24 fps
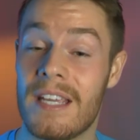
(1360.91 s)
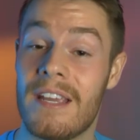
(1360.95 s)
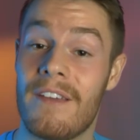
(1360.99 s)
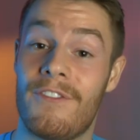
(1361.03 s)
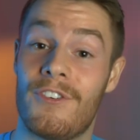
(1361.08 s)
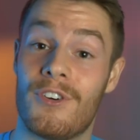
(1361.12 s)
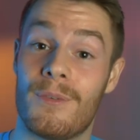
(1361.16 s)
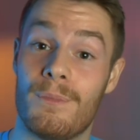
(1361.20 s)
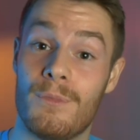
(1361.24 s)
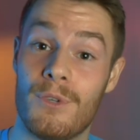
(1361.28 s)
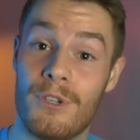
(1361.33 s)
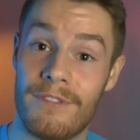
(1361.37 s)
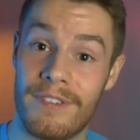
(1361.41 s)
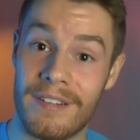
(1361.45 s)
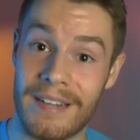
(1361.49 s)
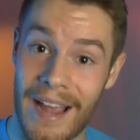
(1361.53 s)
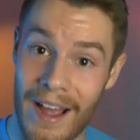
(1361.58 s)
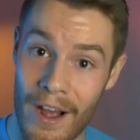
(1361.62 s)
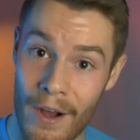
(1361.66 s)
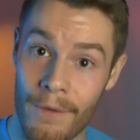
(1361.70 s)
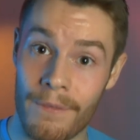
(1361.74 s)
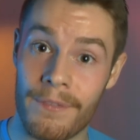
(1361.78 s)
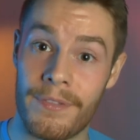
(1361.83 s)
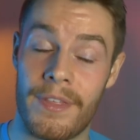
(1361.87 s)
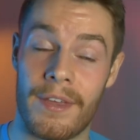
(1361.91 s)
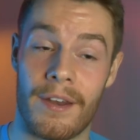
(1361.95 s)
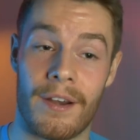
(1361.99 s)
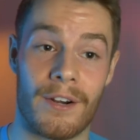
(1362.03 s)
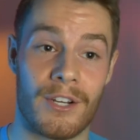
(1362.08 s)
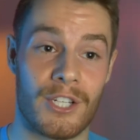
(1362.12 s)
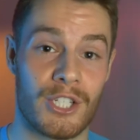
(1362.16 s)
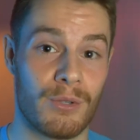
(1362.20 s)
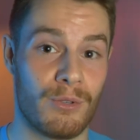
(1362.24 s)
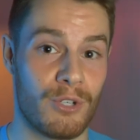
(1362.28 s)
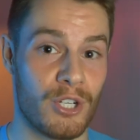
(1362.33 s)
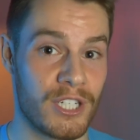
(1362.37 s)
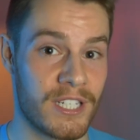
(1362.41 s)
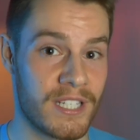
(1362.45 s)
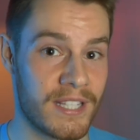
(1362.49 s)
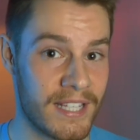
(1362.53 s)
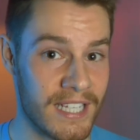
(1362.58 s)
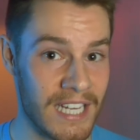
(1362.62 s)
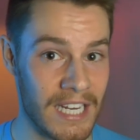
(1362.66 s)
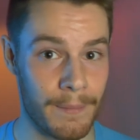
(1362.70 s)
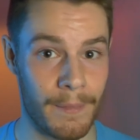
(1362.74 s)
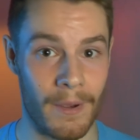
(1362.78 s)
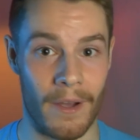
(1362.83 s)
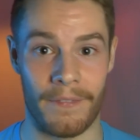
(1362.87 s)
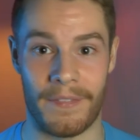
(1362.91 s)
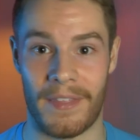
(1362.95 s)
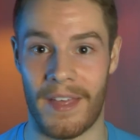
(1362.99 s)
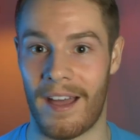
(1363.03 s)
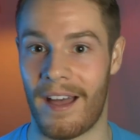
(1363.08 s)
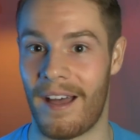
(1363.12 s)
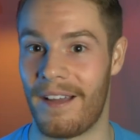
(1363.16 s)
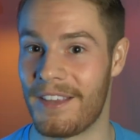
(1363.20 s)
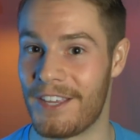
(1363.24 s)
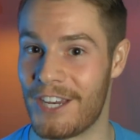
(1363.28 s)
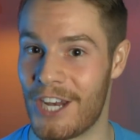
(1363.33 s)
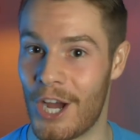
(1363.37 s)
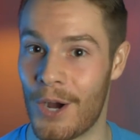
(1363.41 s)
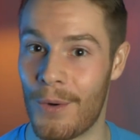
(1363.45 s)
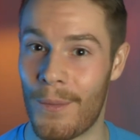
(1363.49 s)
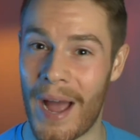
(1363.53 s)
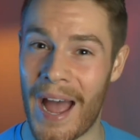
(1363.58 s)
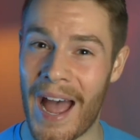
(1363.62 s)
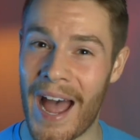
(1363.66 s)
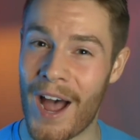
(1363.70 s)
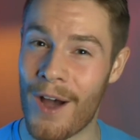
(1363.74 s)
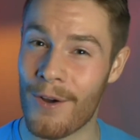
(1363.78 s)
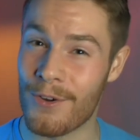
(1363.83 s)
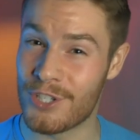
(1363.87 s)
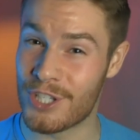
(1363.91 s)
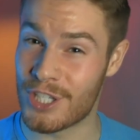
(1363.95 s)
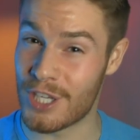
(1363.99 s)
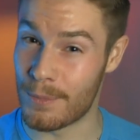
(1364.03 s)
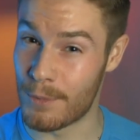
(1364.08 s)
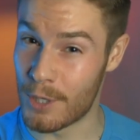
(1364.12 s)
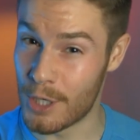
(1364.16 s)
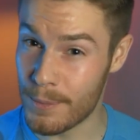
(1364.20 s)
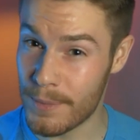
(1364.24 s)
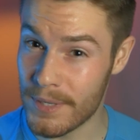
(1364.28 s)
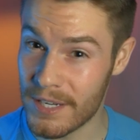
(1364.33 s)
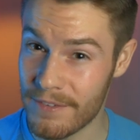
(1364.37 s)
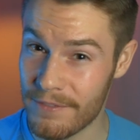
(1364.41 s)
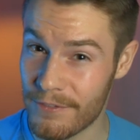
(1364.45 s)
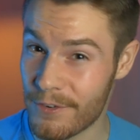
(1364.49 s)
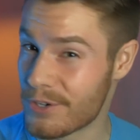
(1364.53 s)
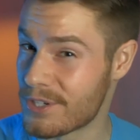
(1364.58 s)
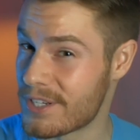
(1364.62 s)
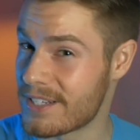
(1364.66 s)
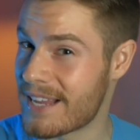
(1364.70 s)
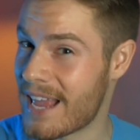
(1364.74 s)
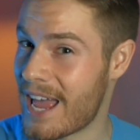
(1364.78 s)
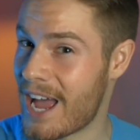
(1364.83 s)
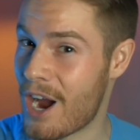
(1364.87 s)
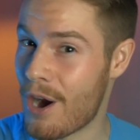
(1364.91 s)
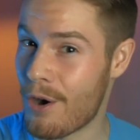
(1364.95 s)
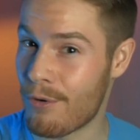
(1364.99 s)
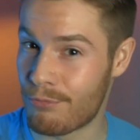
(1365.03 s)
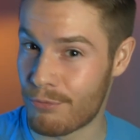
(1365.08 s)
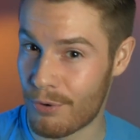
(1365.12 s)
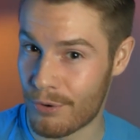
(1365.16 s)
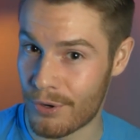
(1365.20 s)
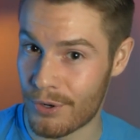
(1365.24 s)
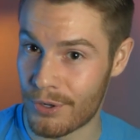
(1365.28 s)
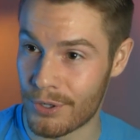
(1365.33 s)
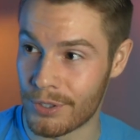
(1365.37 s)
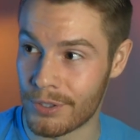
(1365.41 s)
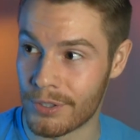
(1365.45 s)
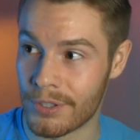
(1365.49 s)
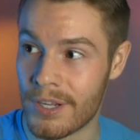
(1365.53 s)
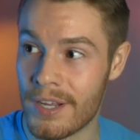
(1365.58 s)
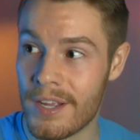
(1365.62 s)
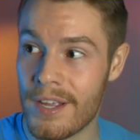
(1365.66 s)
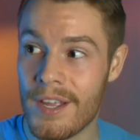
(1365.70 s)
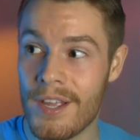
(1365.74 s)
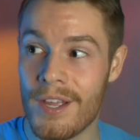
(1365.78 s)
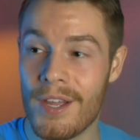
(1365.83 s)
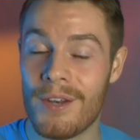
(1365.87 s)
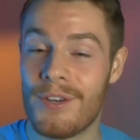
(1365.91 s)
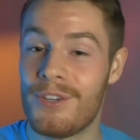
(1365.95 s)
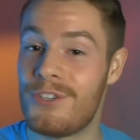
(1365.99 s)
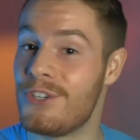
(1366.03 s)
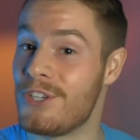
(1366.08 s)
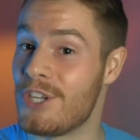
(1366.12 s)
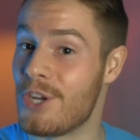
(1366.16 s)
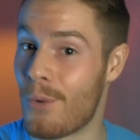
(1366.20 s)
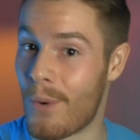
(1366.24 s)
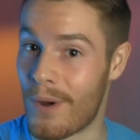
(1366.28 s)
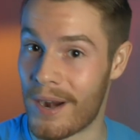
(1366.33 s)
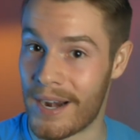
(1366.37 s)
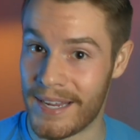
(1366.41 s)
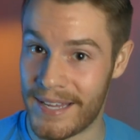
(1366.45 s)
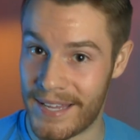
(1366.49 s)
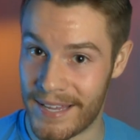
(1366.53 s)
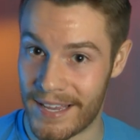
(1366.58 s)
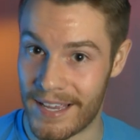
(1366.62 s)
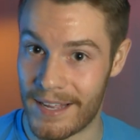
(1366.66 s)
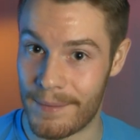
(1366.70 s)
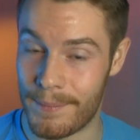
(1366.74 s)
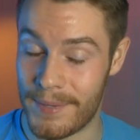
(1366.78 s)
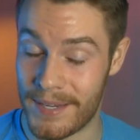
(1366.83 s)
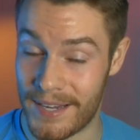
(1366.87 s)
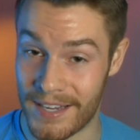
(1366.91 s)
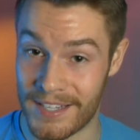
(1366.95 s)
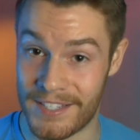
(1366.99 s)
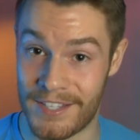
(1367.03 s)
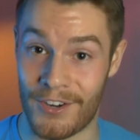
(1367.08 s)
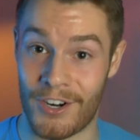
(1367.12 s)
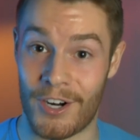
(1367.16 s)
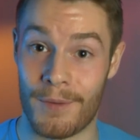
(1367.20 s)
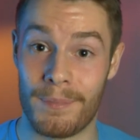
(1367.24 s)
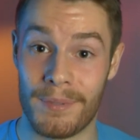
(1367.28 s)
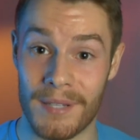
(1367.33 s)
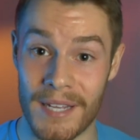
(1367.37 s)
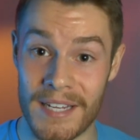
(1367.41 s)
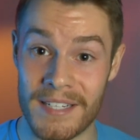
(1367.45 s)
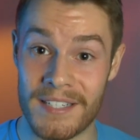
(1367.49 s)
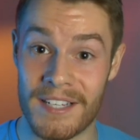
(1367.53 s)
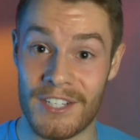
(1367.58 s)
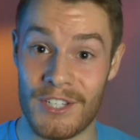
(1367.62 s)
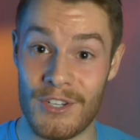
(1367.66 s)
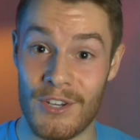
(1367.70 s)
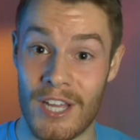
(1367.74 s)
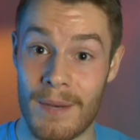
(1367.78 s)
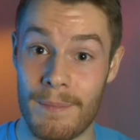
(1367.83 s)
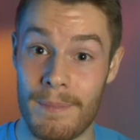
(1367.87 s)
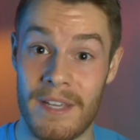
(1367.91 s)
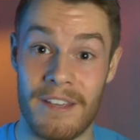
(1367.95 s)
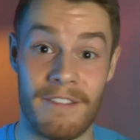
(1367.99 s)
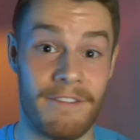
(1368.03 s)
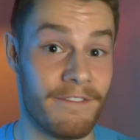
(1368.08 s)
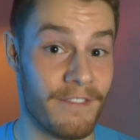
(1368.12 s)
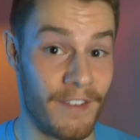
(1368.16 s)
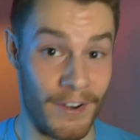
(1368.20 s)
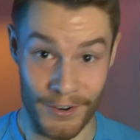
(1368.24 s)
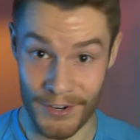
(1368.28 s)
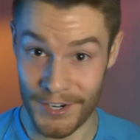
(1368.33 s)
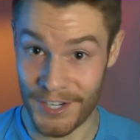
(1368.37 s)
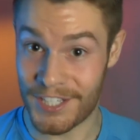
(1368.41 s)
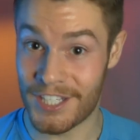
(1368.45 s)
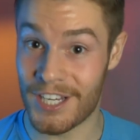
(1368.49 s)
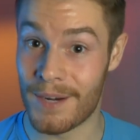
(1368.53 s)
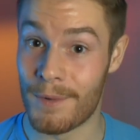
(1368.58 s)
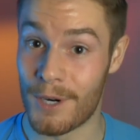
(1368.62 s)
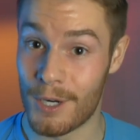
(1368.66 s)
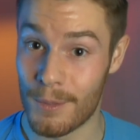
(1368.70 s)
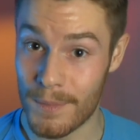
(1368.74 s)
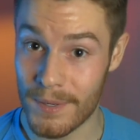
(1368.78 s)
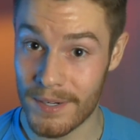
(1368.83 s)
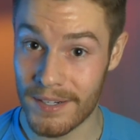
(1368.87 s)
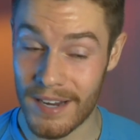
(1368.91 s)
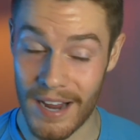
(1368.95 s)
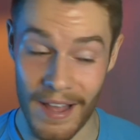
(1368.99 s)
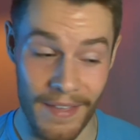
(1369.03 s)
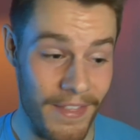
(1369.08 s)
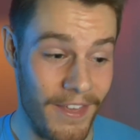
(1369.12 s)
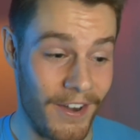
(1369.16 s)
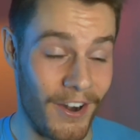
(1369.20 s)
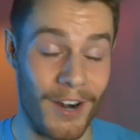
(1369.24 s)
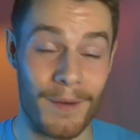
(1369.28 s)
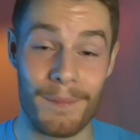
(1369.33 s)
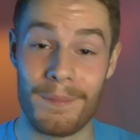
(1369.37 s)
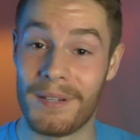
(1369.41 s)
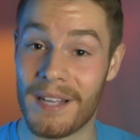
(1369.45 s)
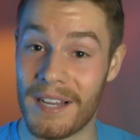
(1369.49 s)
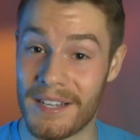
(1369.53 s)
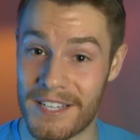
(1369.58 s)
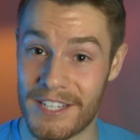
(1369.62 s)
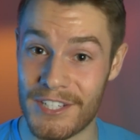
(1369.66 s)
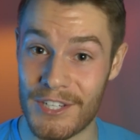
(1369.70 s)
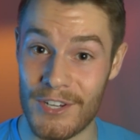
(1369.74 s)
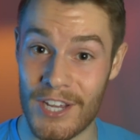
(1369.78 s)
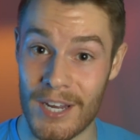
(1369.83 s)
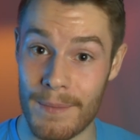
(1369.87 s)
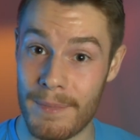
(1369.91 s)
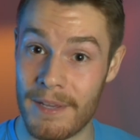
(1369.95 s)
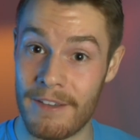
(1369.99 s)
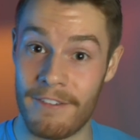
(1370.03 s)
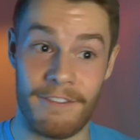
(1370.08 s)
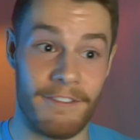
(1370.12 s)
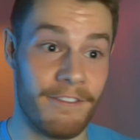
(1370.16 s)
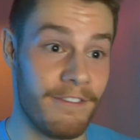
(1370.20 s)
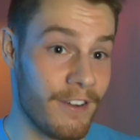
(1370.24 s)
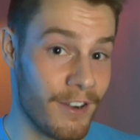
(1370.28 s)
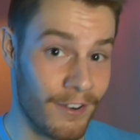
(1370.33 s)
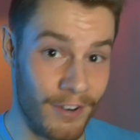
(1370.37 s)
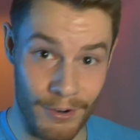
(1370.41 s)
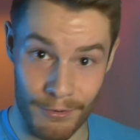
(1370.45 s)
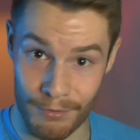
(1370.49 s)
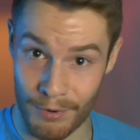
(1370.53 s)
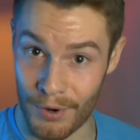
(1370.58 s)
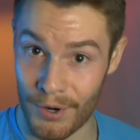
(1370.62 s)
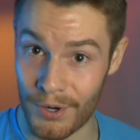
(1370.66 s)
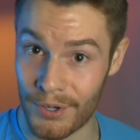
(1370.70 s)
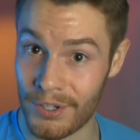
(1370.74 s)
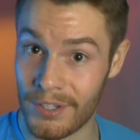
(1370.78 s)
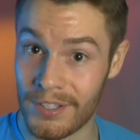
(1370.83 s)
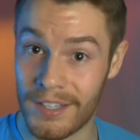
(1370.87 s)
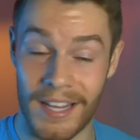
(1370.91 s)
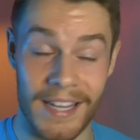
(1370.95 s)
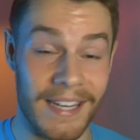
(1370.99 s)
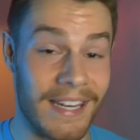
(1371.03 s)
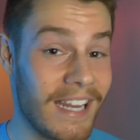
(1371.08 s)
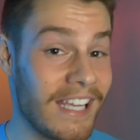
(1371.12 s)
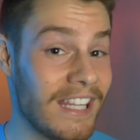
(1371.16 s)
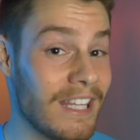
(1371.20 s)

if you're moving out there. So just think about that, you know, how suburban versus how rural do you want to get? Because there are places you can be very suburban and there are places you can be very rural, like